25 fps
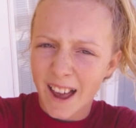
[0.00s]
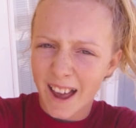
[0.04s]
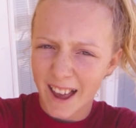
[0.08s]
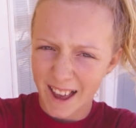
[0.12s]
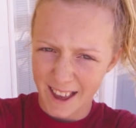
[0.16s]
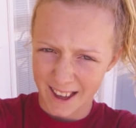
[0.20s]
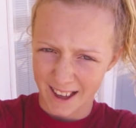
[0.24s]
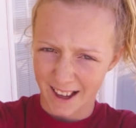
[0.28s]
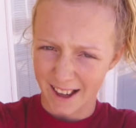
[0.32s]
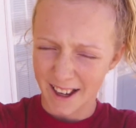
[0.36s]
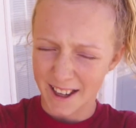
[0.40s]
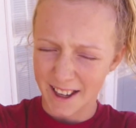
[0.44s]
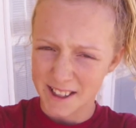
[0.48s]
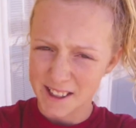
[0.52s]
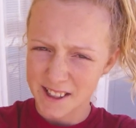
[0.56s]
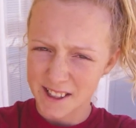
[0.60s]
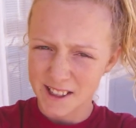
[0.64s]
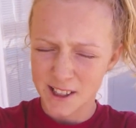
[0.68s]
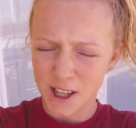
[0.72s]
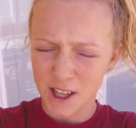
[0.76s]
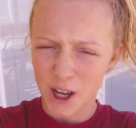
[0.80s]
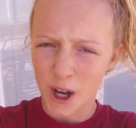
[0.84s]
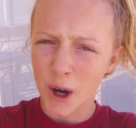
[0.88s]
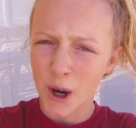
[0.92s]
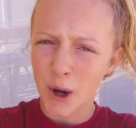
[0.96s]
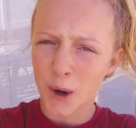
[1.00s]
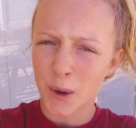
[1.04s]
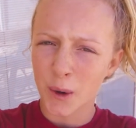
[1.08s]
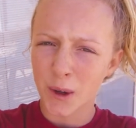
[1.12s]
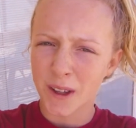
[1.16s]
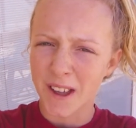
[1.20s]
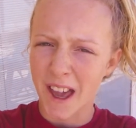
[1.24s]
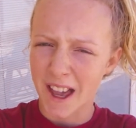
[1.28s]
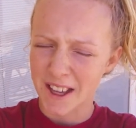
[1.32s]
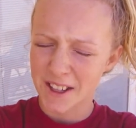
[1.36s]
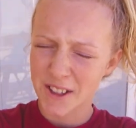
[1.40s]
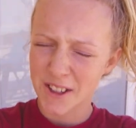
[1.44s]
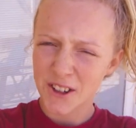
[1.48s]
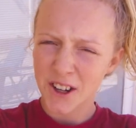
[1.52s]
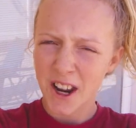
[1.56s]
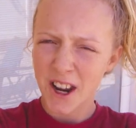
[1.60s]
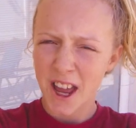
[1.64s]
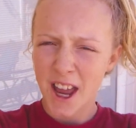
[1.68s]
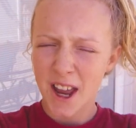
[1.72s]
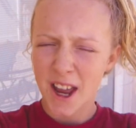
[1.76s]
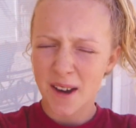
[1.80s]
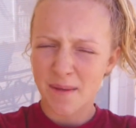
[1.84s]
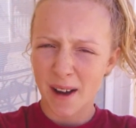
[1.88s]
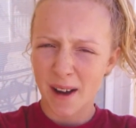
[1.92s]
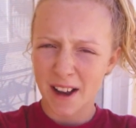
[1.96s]
Hey guys, so
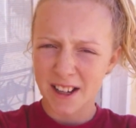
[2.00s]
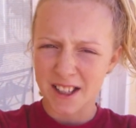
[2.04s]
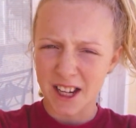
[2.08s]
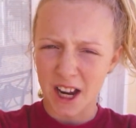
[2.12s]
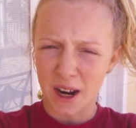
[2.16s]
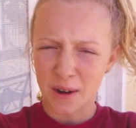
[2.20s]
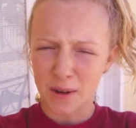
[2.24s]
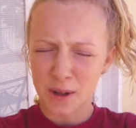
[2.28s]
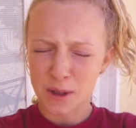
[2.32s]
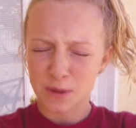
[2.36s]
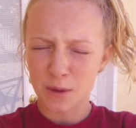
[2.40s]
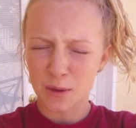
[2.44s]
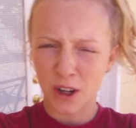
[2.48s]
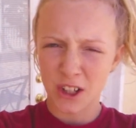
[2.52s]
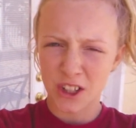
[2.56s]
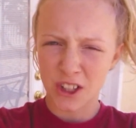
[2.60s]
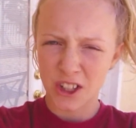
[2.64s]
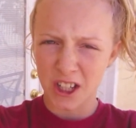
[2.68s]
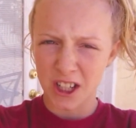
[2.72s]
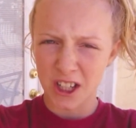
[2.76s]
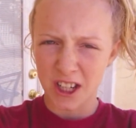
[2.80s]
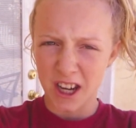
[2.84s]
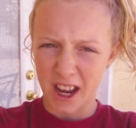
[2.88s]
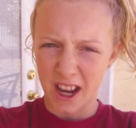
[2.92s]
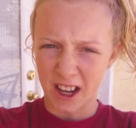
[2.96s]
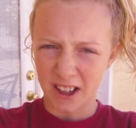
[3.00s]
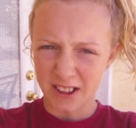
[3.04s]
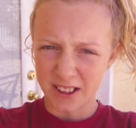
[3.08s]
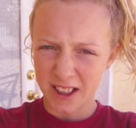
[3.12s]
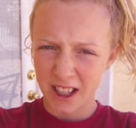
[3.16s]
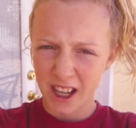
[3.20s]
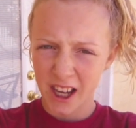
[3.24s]
yesterday my dad was watching Nailed